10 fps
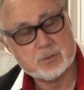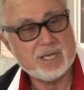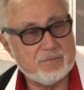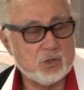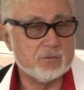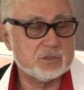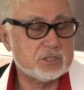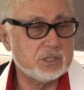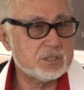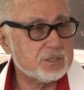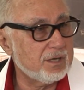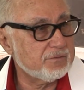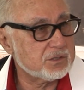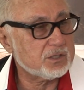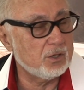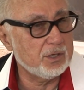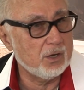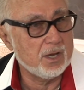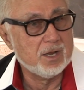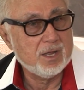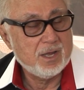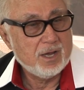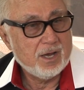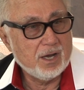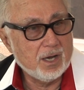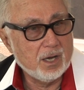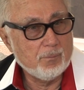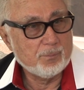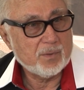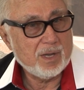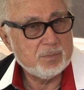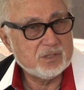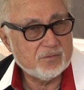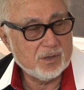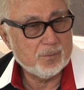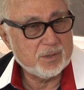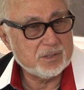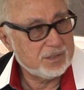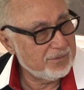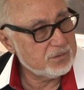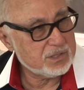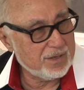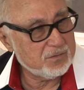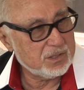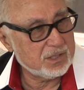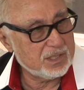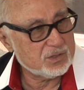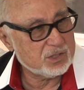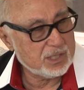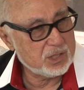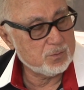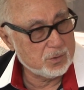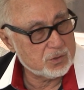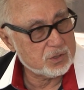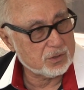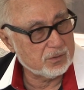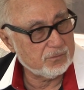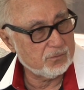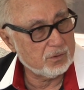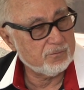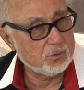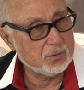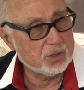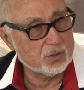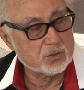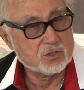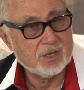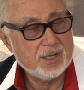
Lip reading: we have the overseas stuff that's going on. I've been developing The Devil's Advocate as a stage musical for a few years.